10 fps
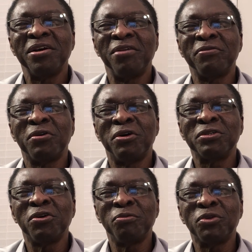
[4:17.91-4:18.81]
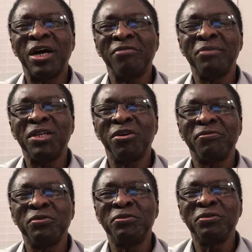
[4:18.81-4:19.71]
Of course, hope to have many
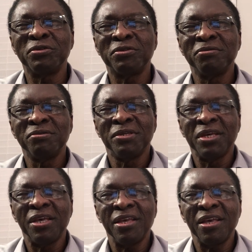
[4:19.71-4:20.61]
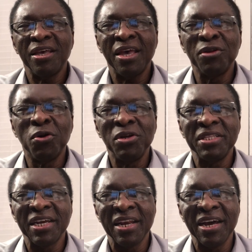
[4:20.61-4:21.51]
of you enroll
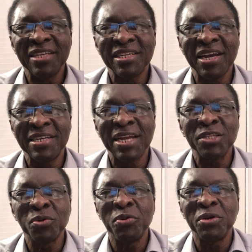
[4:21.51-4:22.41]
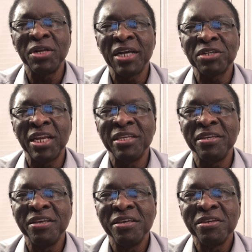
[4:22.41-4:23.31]
in the class, and that's where we could actually
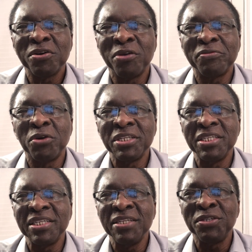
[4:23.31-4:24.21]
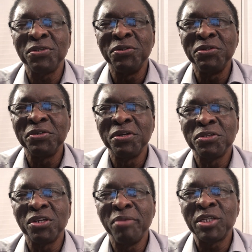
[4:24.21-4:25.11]
confront these issues
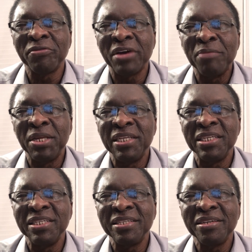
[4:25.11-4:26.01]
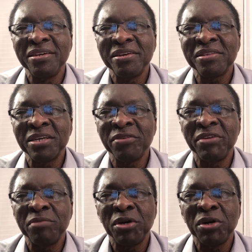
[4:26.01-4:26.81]
to the best of our abilities. Thank you very